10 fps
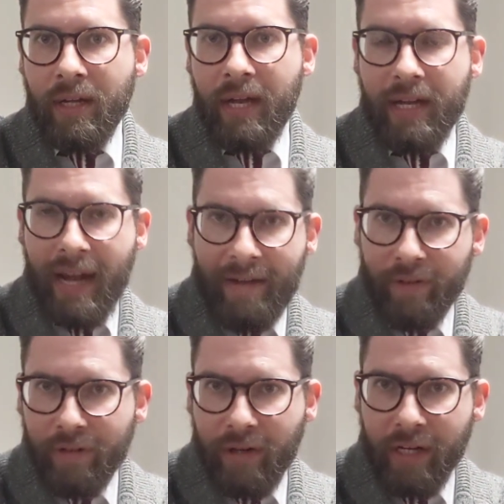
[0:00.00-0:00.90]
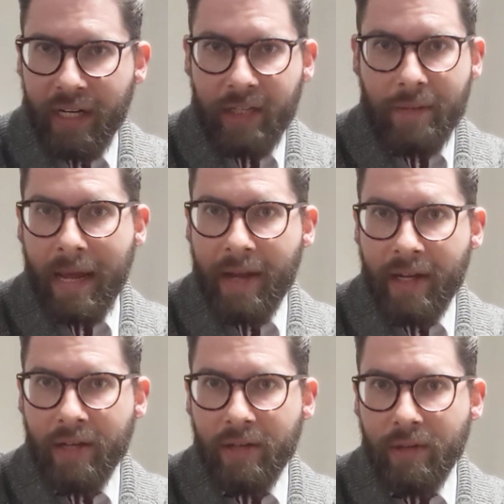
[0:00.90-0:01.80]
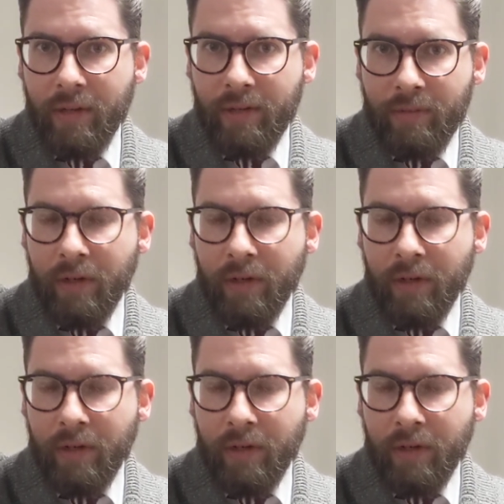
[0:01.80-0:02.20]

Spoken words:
And you have to try and connect them. How are you going to do it?